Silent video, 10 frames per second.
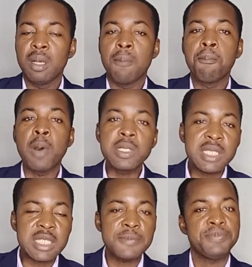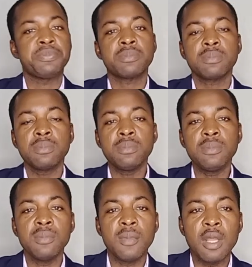But
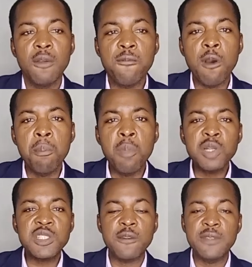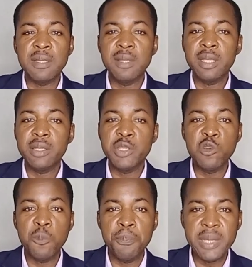for most of the
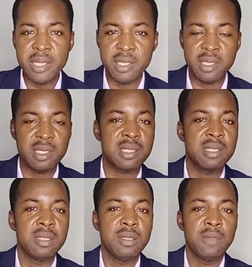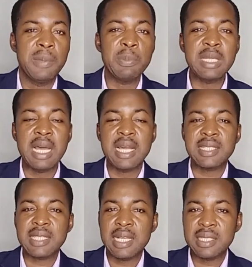newbies, people that are
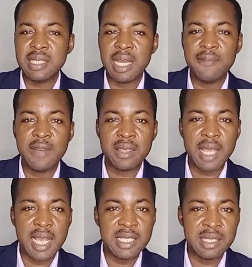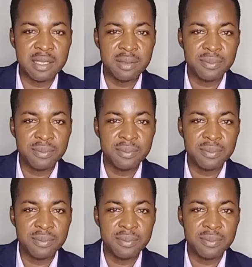starting advertising,